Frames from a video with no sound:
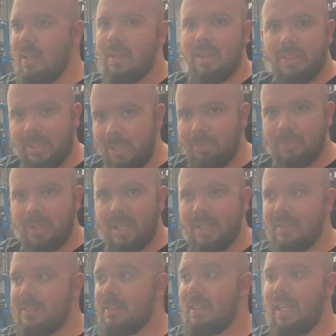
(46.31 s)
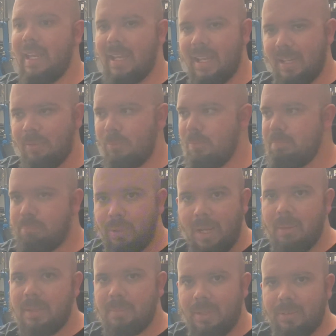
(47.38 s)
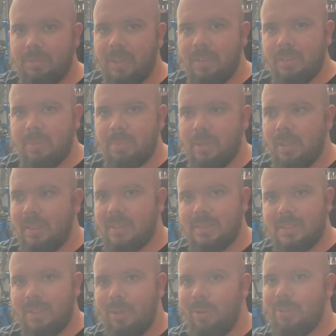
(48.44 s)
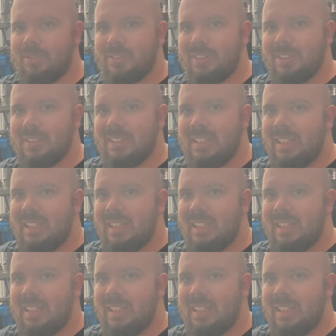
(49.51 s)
thumb rests, and probably my favorite part is the holsters.